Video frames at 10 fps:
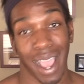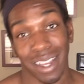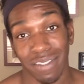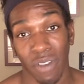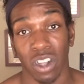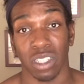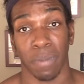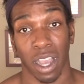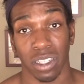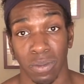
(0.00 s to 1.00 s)
as far as
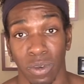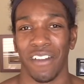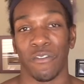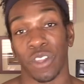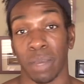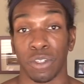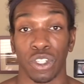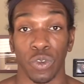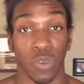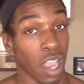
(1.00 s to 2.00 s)
possible for them
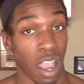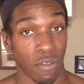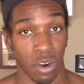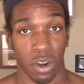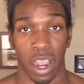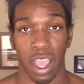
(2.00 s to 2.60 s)
to recover